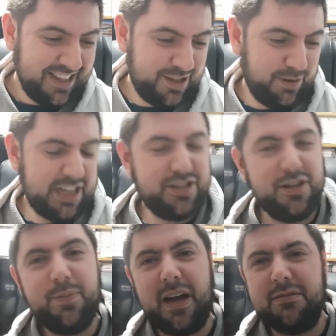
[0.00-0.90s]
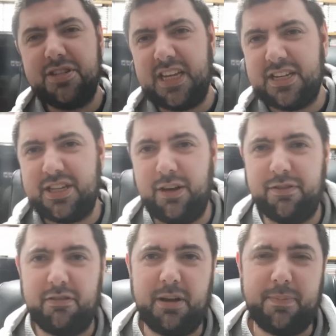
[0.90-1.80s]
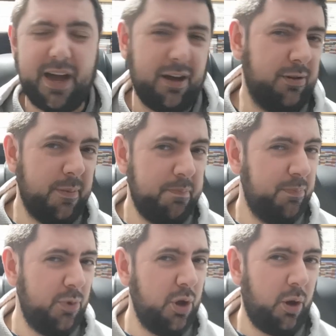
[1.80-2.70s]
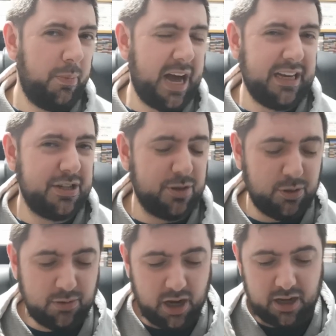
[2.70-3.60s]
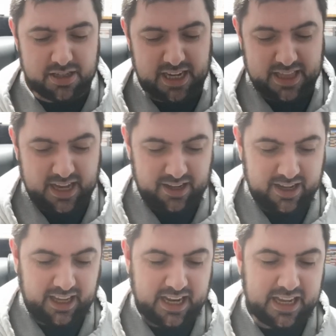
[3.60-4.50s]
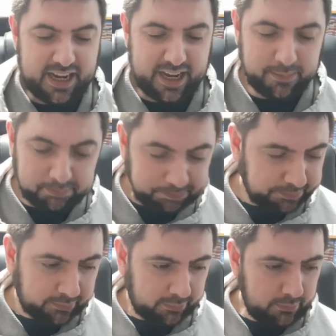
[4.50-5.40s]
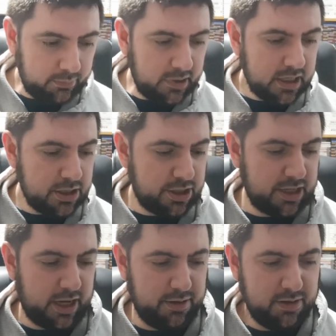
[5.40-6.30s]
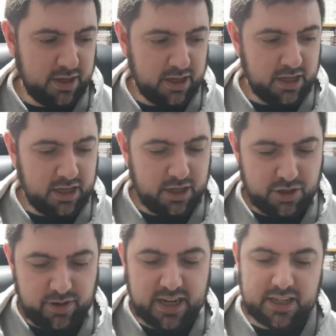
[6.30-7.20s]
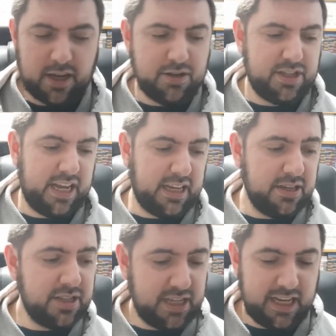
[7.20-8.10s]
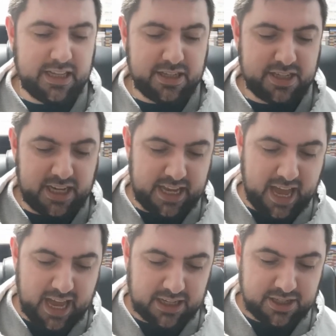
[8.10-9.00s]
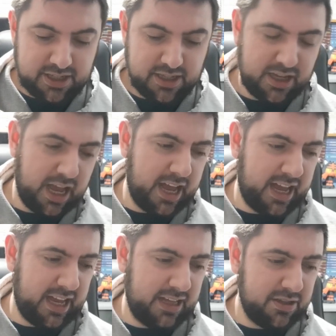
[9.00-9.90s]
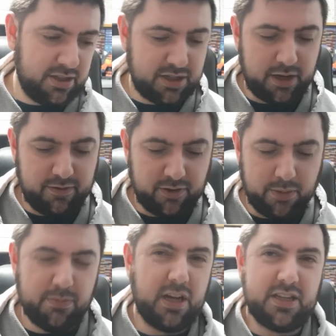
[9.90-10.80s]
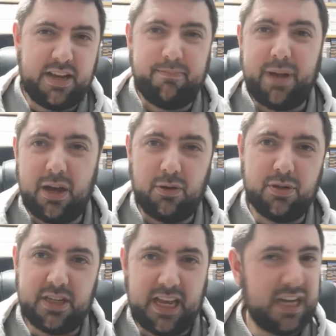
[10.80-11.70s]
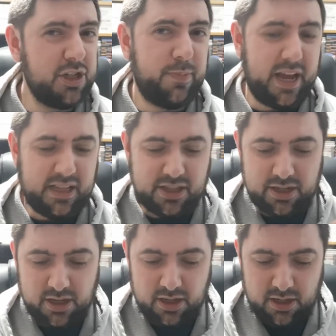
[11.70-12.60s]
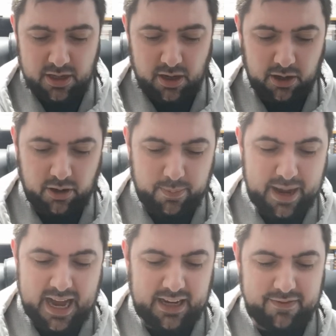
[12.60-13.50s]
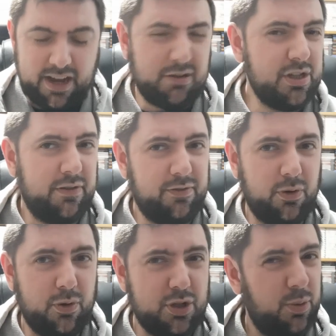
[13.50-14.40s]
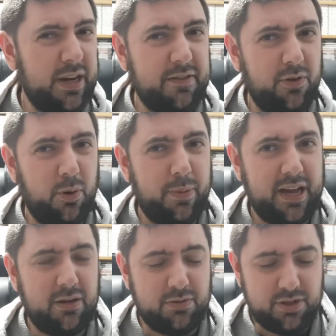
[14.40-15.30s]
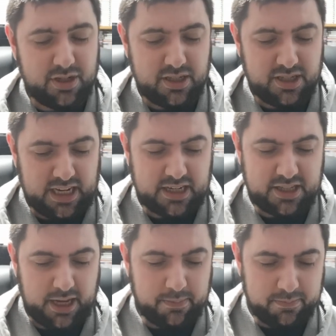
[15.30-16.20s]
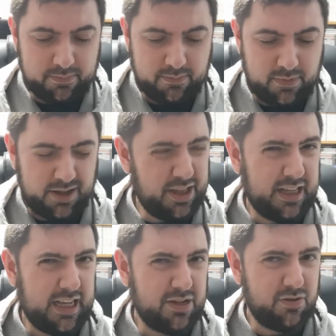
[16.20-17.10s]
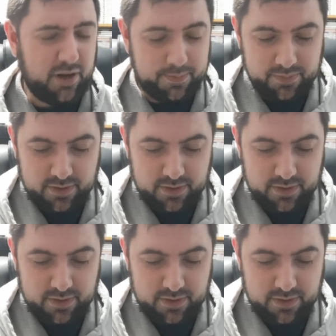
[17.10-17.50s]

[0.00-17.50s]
£22.60 or £3. Not bad at all. I'll take that like any day. So, traded those things into CEX, and so from a £7 cash spend, I got back a voucher for £24.60. I think that's right.